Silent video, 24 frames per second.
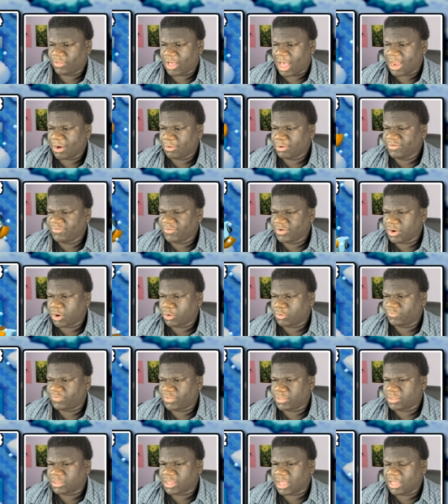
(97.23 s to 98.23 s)
I don't even know if
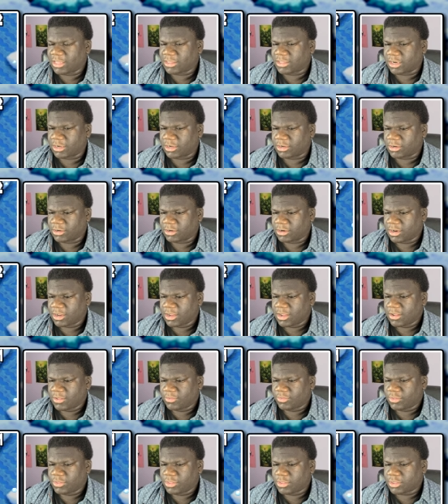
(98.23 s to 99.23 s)
these guys can,
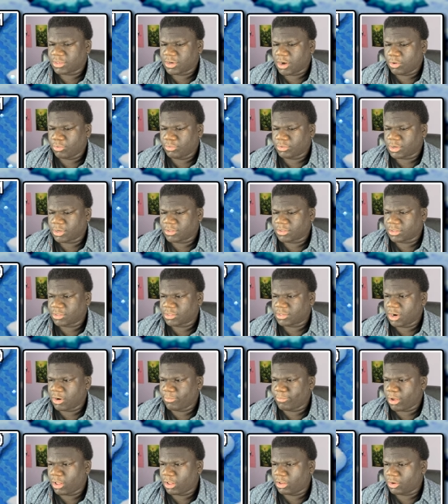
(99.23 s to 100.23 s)
the snow, does the
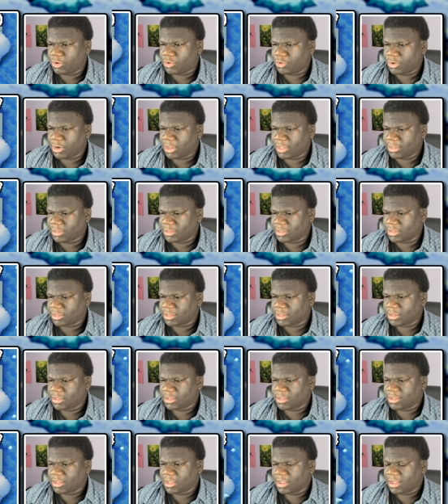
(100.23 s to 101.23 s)
snowball hurt us?
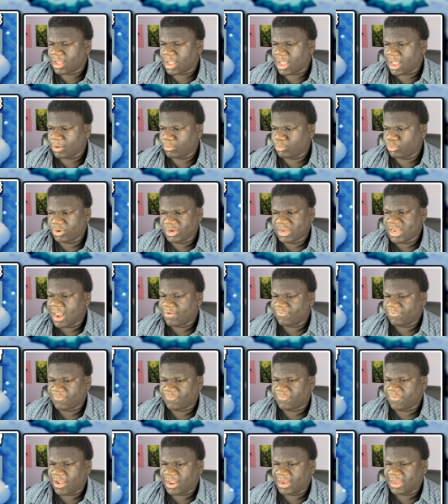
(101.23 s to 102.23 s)
Uh, we'll never
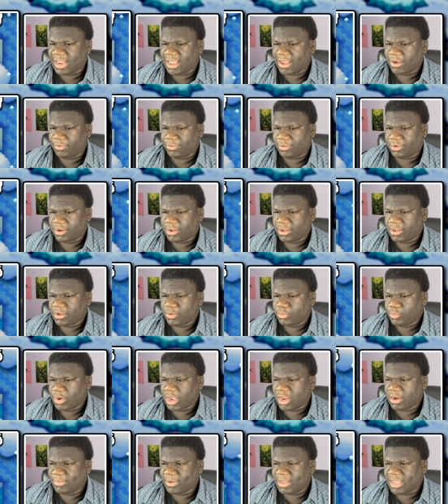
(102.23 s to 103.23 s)
find out. We
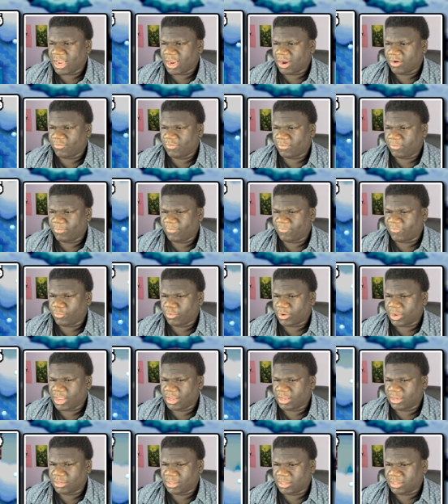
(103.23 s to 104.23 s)
gotta be careful before
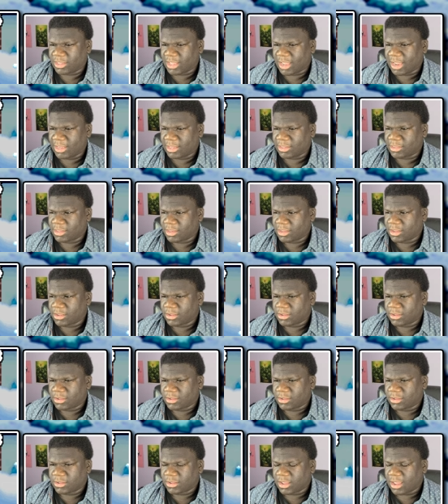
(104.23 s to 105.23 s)
killing these guys.
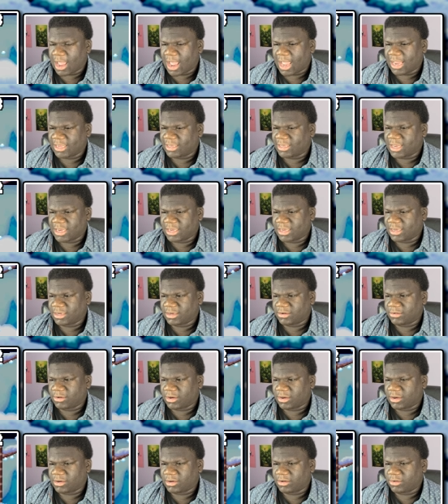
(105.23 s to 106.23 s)
I didn't,
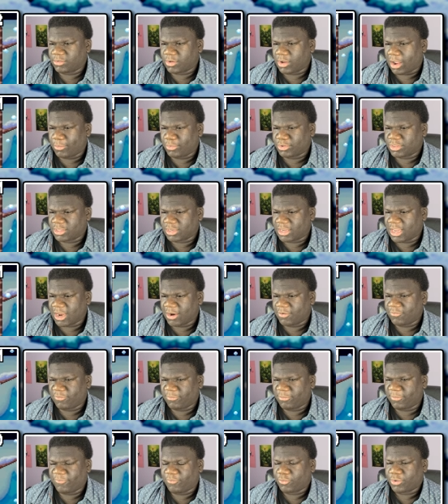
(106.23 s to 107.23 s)
I wasn't
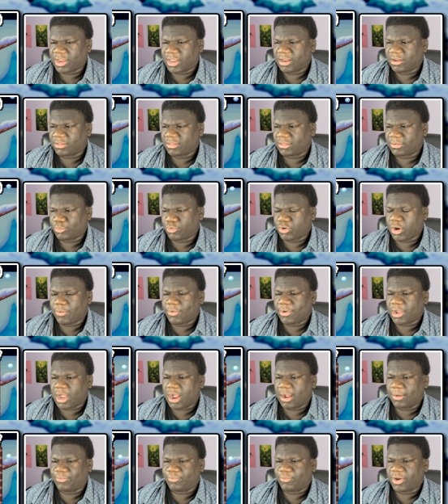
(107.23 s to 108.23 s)
careful before killing them. We're going
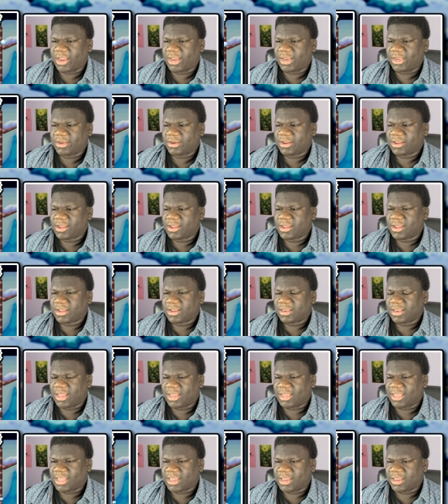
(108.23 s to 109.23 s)
up, right?
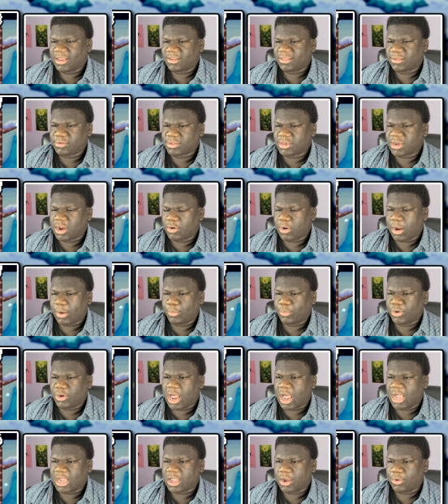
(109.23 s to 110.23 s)
Like, there's no way we're
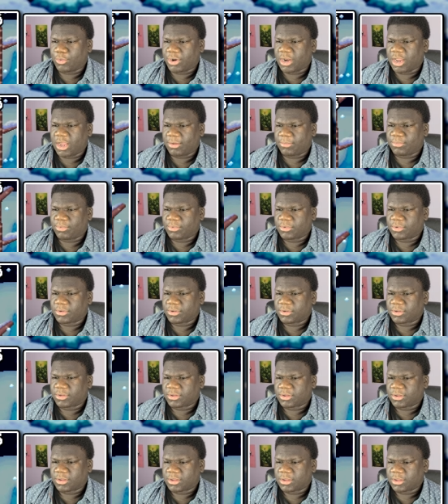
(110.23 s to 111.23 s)
not going up.
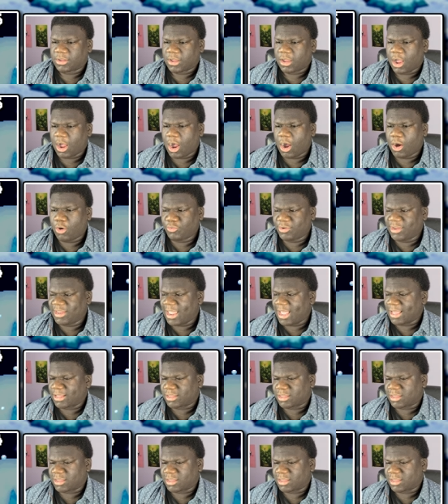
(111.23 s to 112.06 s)
Oh, yes,